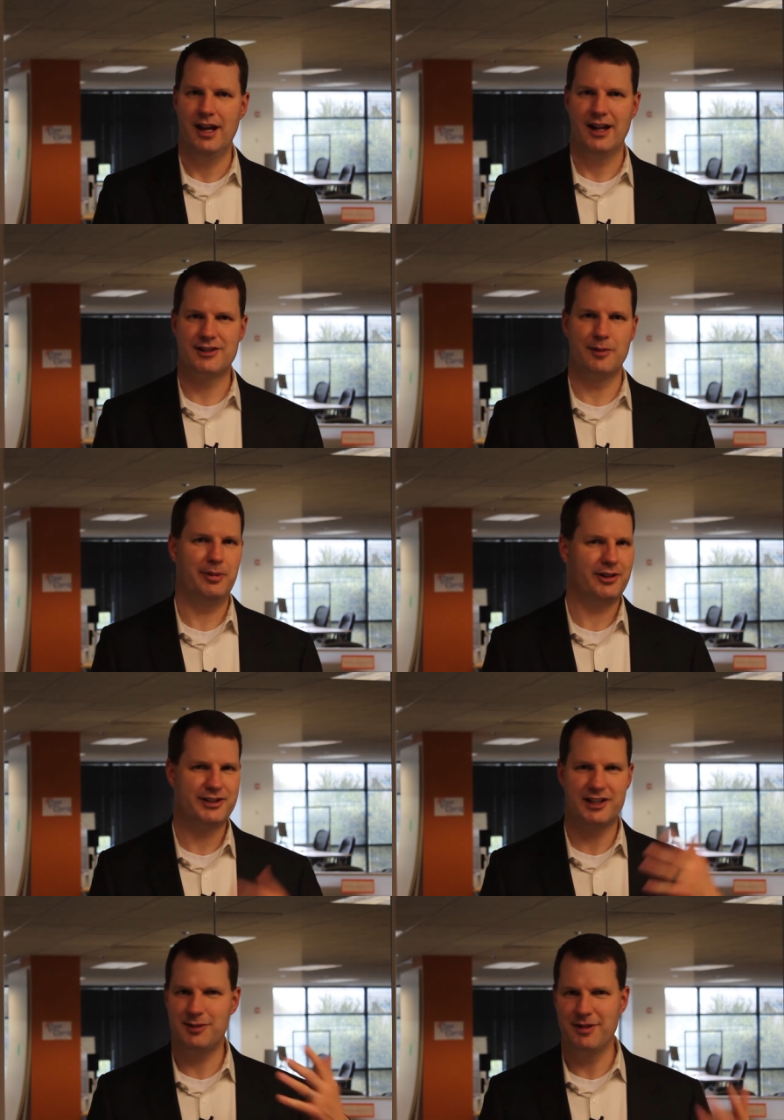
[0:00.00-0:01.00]
it's the build
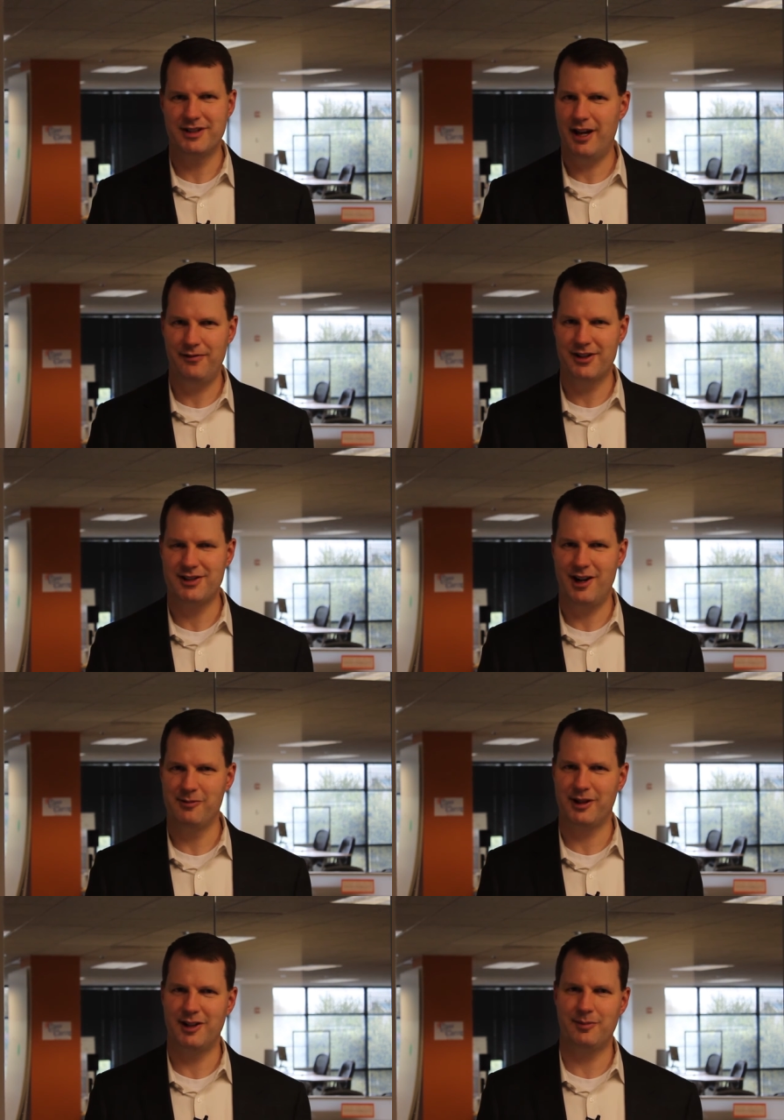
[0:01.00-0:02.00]
system itself that's not
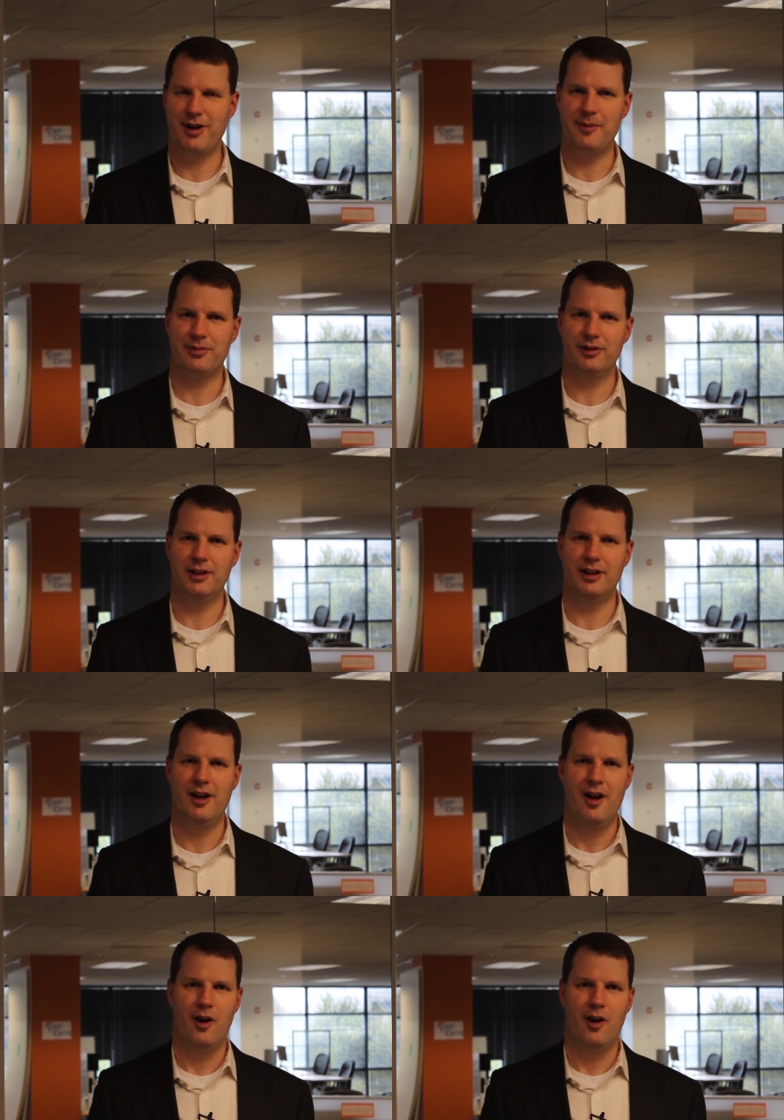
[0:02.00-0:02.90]
working properly,